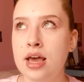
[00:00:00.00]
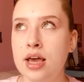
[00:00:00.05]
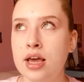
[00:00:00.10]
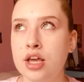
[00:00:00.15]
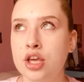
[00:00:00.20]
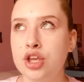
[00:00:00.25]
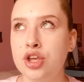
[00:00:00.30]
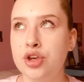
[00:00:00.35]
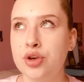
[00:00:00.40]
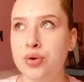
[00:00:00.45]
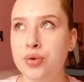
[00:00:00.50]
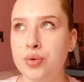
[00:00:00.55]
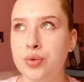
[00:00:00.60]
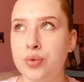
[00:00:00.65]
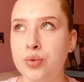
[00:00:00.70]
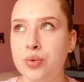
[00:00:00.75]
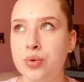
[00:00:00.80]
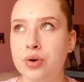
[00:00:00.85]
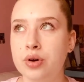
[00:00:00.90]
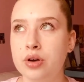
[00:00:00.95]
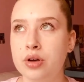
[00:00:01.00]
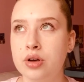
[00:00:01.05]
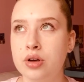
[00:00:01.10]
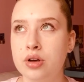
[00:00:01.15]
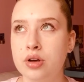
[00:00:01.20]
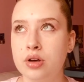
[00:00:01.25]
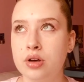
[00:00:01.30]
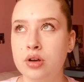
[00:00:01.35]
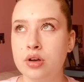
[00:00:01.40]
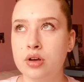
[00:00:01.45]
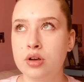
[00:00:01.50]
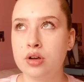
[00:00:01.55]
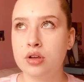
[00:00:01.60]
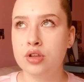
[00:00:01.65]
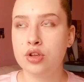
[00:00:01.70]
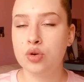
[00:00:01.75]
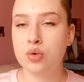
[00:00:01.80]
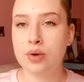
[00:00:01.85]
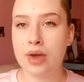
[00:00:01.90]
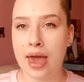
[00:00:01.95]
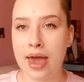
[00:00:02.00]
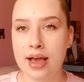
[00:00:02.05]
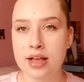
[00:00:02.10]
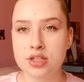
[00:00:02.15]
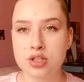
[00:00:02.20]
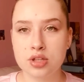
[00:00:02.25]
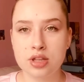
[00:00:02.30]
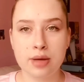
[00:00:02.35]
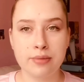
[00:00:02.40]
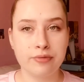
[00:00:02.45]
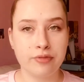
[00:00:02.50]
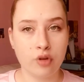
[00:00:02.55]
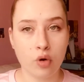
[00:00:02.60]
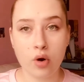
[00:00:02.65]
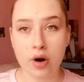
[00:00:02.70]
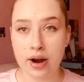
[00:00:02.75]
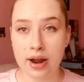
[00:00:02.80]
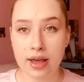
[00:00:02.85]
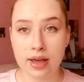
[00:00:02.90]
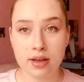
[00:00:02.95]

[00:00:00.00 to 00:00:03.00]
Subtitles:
you canceled them for it.